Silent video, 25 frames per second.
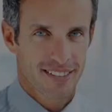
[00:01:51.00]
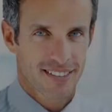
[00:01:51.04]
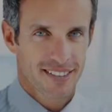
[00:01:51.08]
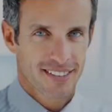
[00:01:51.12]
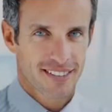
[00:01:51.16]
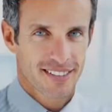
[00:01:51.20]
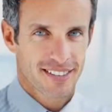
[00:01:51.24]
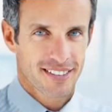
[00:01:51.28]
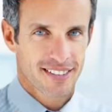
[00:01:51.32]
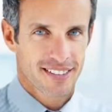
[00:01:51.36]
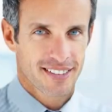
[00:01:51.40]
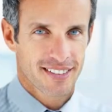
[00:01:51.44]

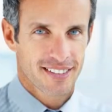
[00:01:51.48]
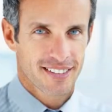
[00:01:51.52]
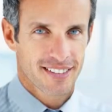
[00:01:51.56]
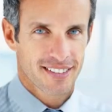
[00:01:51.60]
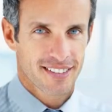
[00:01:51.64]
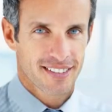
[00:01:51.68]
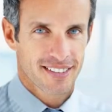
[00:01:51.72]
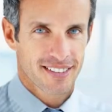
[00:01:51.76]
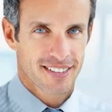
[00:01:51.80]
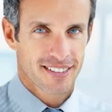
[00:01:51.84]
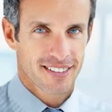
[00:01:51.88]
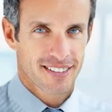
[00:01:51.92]

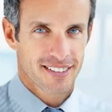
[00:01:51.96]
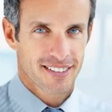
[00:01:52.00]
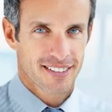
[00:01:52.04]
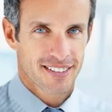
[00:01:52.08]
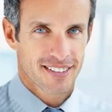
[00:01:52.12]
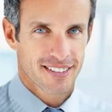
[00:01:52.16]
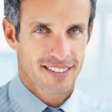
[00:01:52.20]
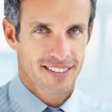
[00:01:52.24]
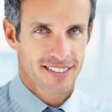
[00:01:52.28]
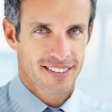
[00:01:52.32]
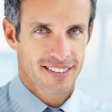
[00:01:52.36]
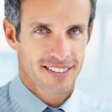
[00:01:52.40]

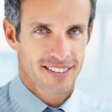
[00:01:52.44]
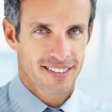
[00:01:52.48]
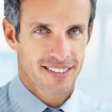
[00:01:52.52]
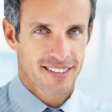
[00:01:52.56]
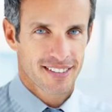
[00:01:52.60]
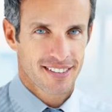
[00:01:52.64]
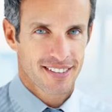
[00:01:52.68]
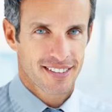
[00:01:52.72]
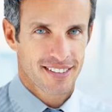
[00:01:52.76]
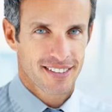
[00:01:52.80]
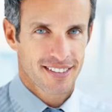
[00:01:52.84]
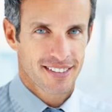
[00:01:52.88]

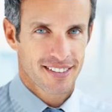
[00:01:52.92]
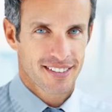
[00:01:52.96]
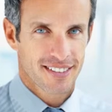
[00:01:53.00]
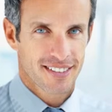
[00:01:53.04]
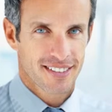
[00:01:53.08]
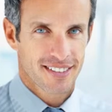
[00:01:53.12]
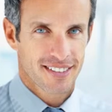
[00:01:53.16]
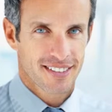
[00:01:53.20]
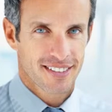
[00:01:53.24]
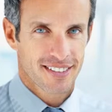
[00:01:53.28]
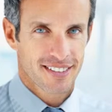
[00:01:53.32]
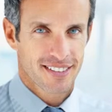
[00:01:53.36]

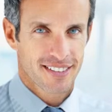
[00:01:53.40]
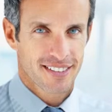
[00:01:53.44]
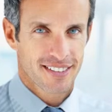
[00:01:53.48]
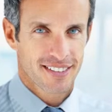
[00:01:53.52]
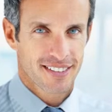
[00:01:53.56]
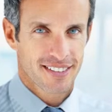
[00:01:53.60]
(no one is talking)